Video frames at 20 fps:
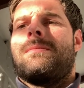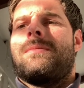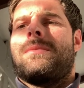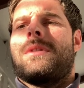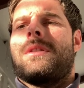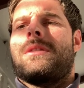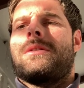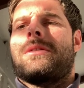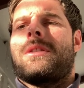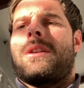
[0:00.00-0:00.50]

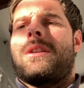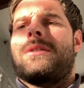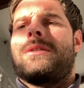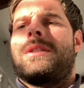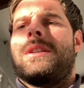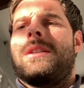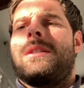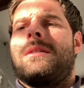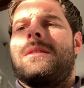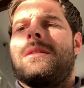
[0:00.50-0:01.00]
So I
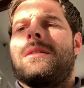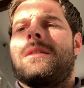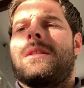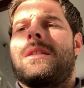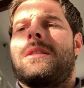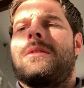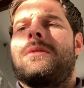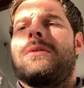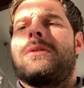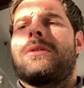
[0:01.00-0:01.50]
did
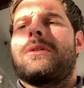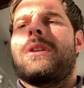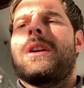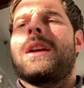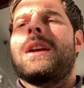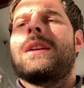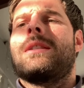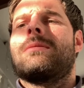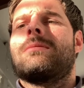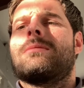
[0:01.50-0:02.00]

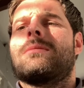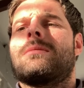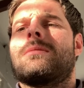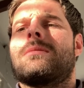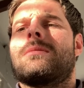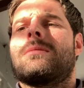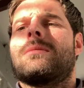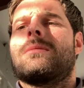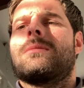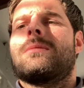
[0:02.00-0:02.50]
3
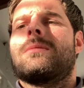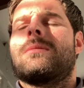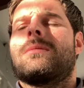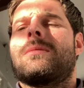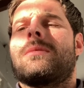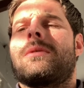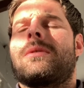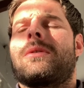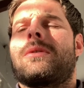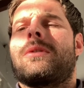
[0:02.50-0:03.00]

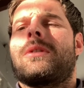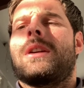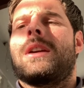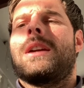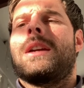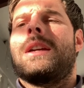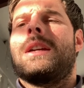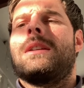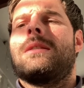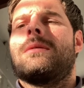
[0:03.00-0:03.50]

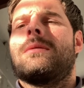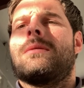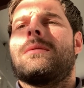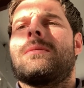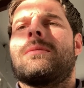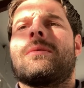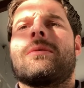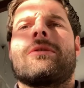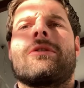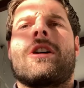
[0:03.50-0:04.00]

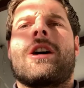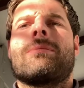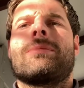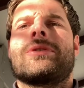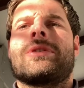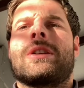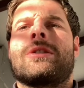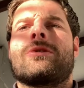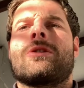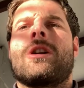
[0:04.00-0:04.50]

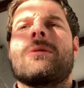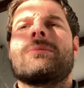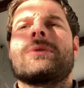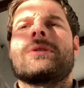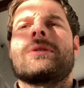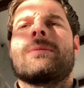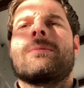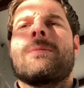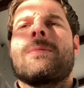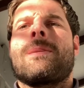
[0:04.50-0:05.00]
5%
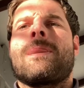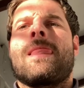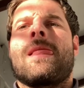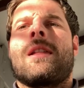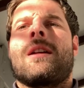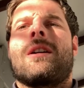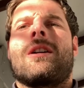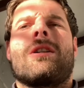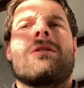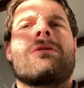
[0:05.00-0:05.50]
drops
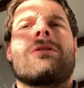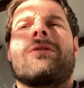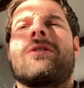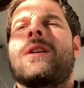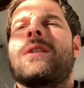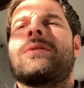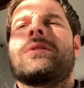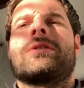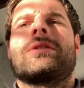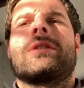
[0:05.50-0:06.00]
over
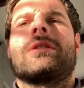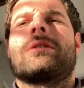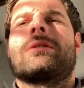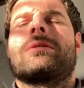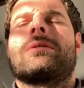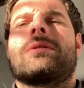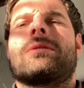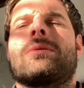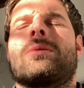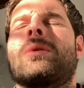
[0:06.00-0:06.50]
5 to
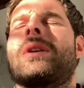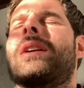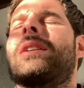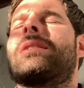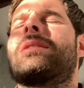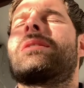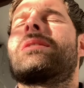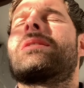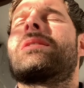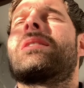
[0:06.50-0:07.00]
6
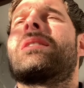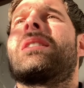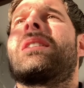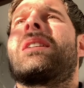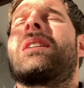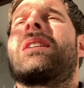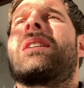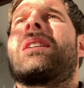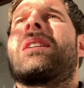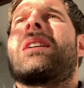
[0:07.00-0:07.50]
weeks,
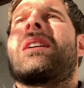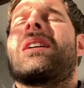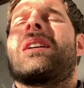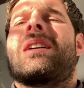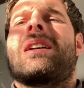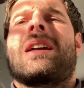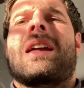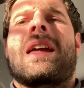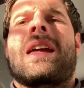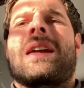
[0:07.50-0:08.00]

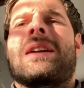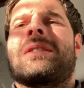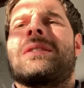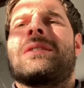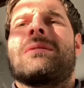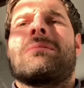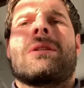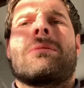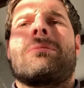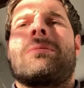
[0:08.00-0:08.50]

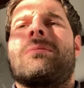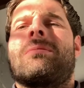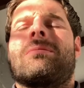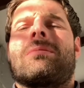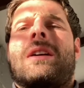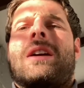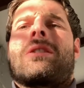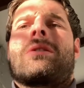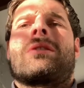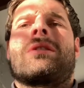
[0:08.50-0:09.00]
and
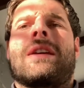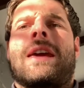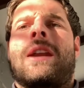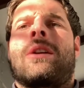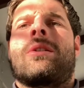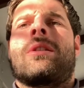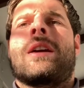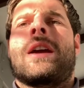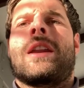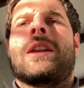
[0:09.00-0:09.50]
I couldn't
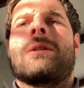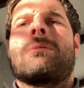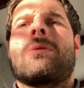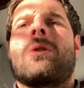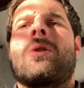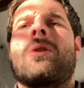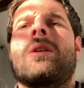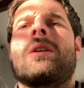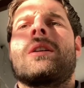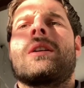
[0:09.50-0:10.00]
handle that
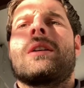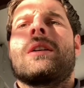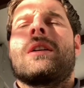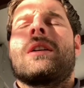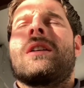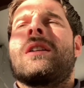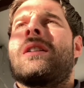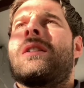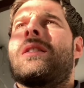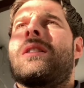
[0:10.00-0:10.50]
anymore.
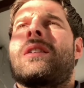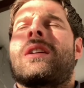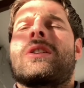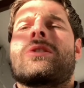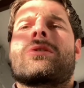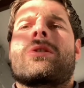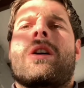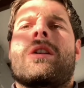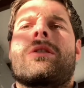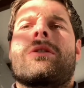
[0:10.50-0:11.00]
Then I
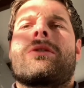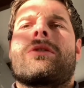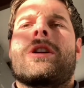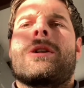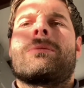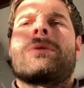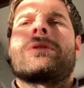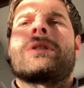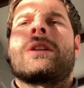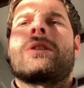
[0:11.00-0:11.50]
tried a
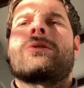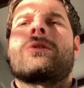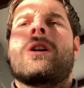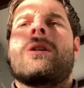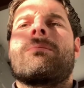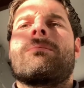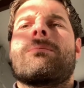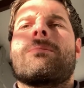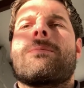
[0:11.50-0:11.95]
3% drop,